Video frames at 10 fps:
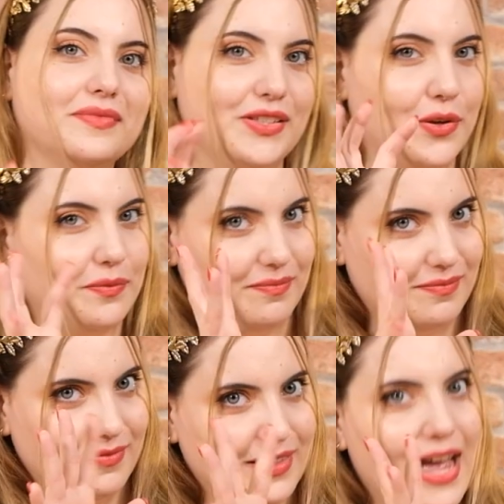So
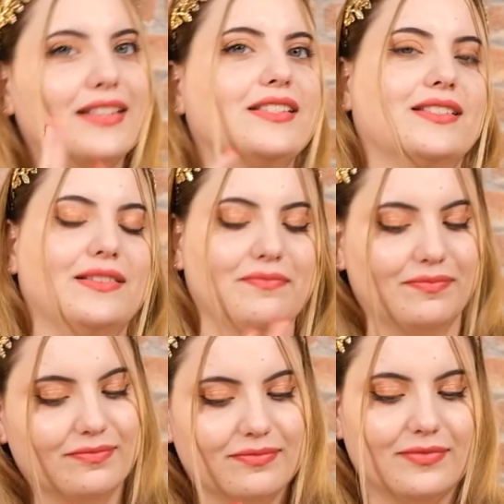that's
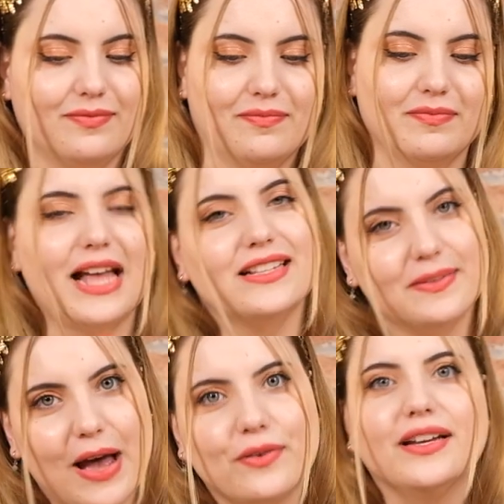
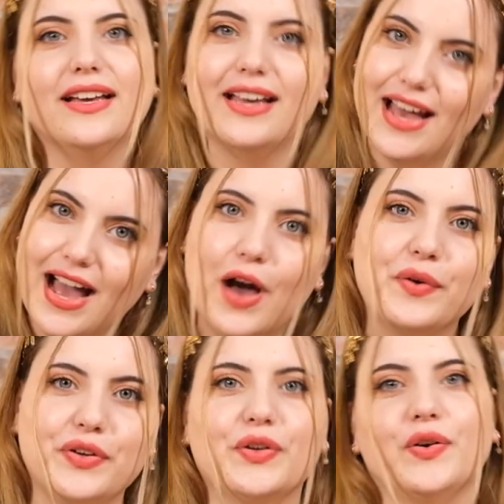about how
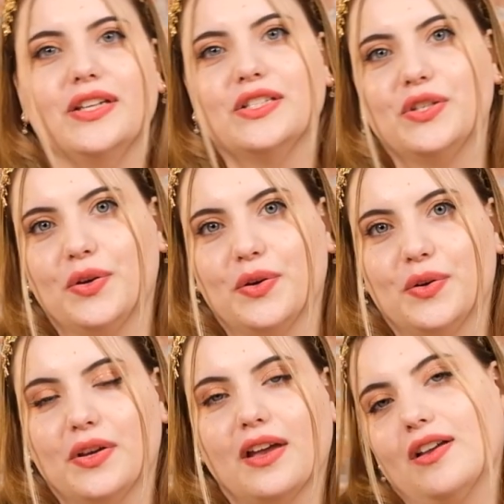you're going
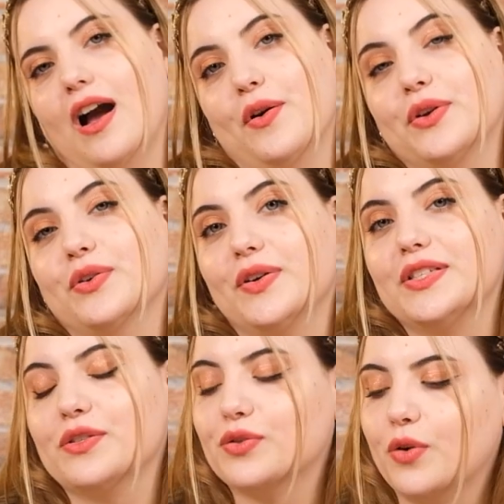
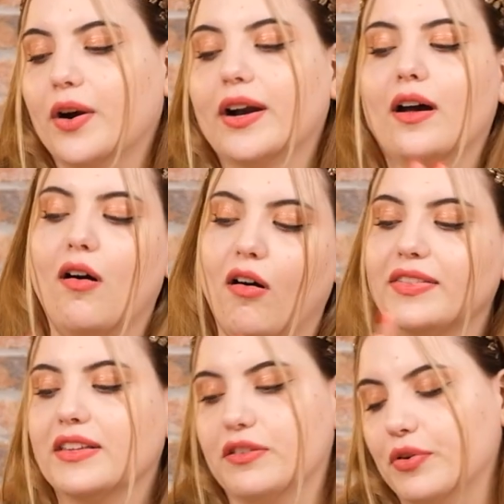to score
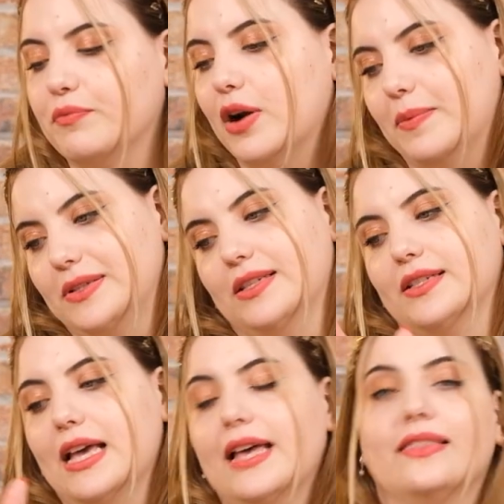on the different
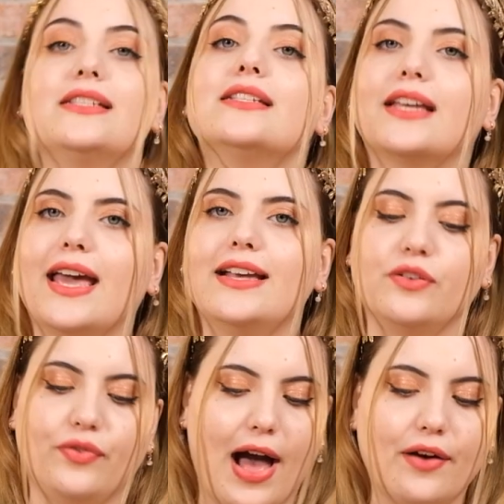provinces. This is the case
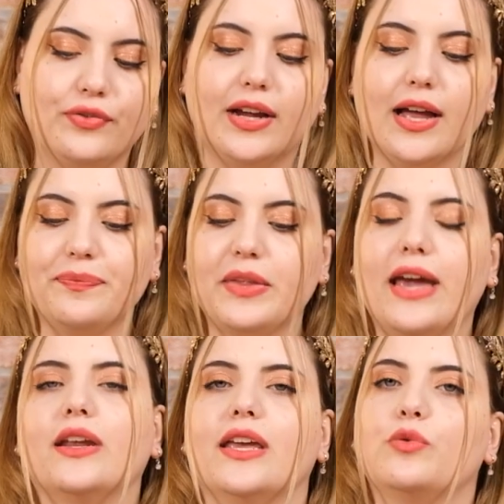of Africa,
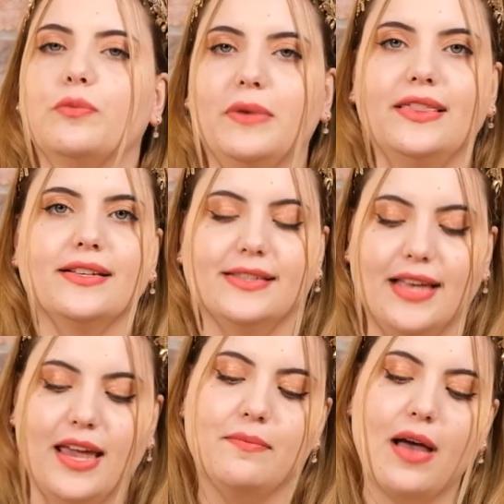and it would be the
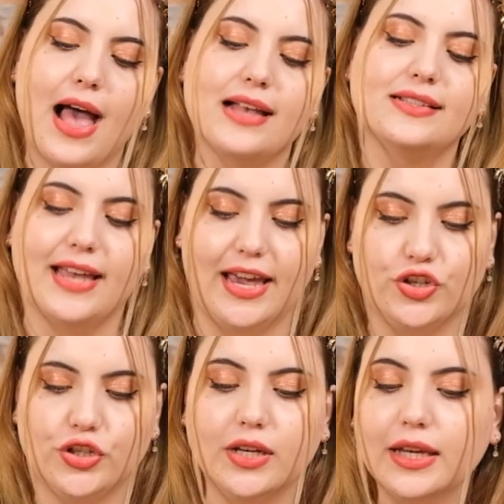same as
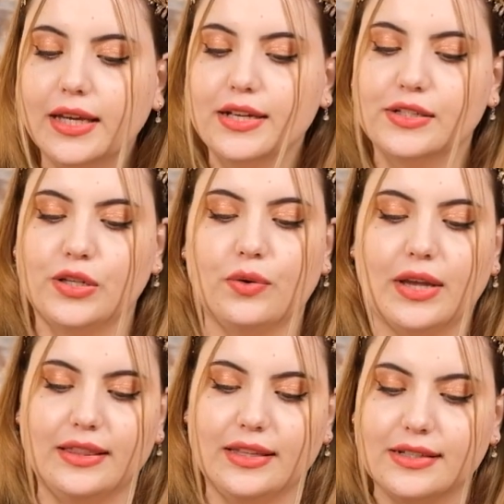Asia. So
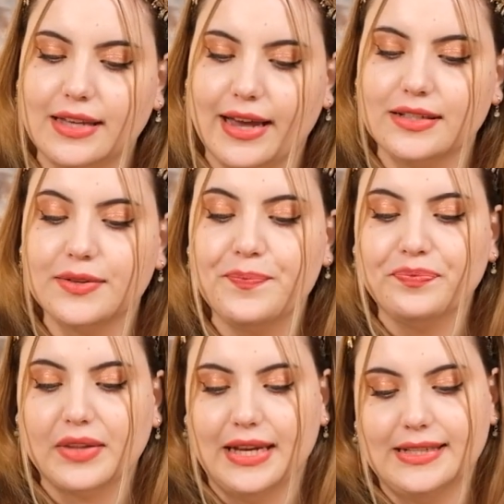in this case,
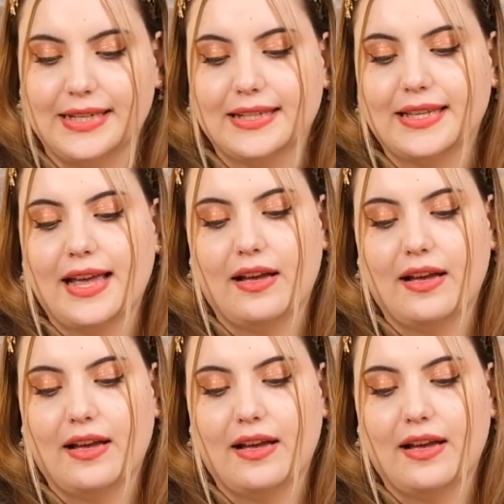it says